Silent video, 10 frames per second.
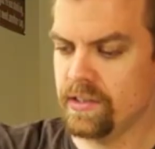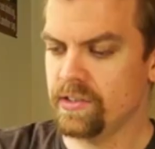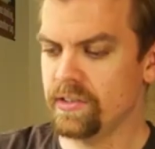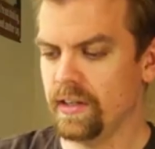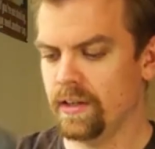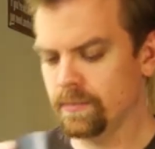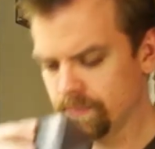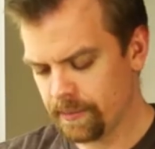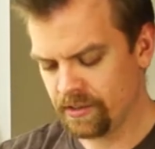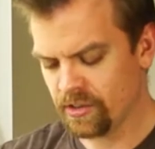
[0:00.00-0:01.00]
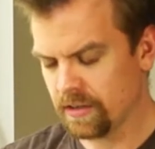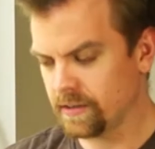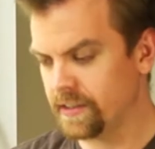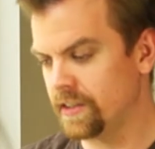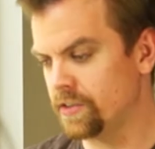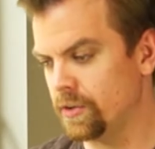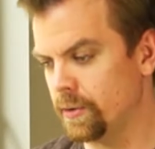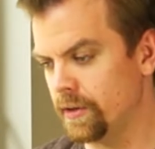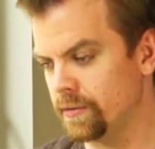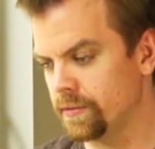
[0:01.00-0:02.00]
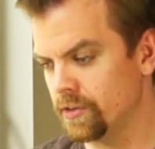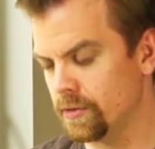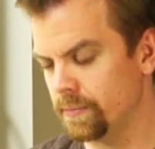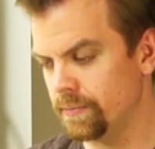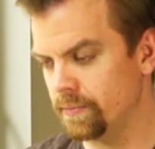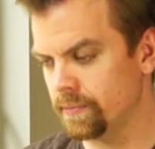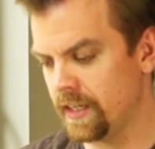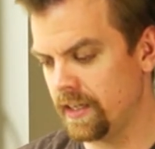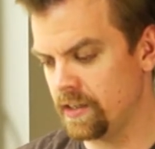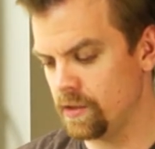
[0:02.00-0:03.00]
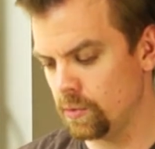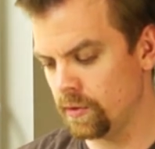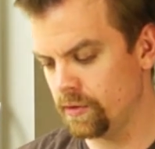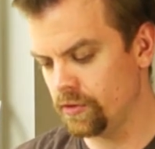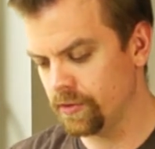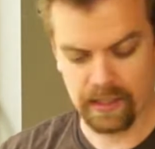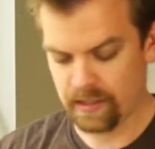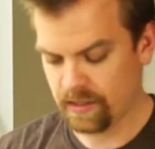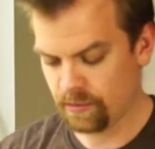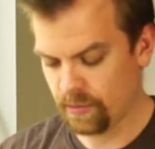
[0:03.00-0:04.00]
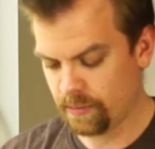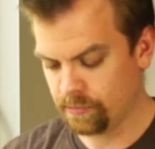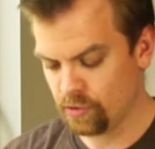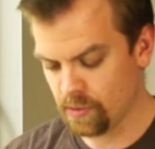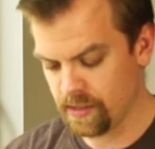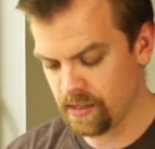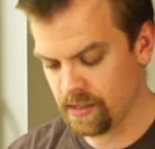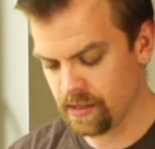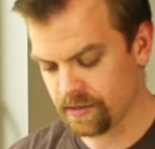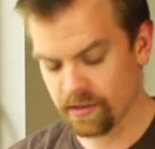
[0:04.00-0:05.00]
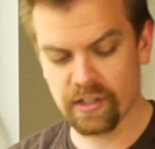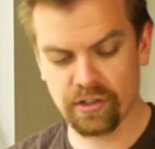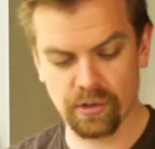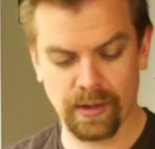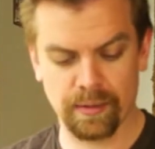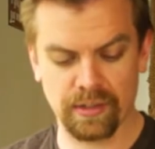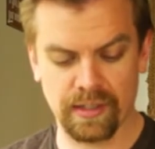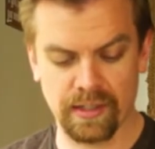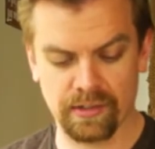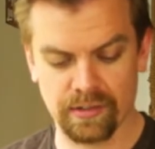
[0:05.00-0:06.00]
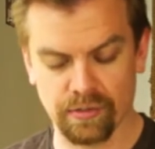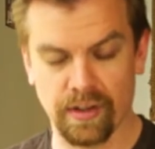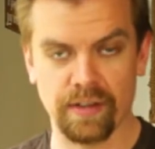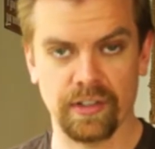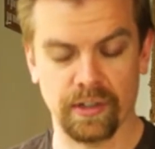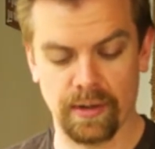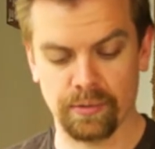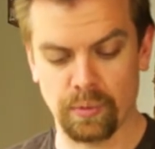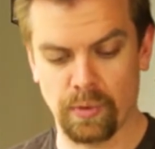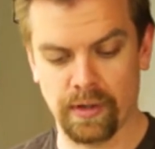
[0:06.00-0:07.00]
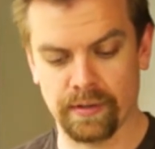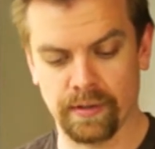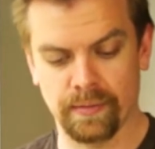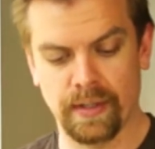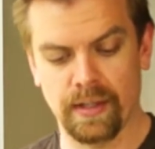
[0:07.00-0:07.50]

It's got a bit of chocolatiness to it, some candy orange. And I'm doing 32 grams of this and 500 grams of water.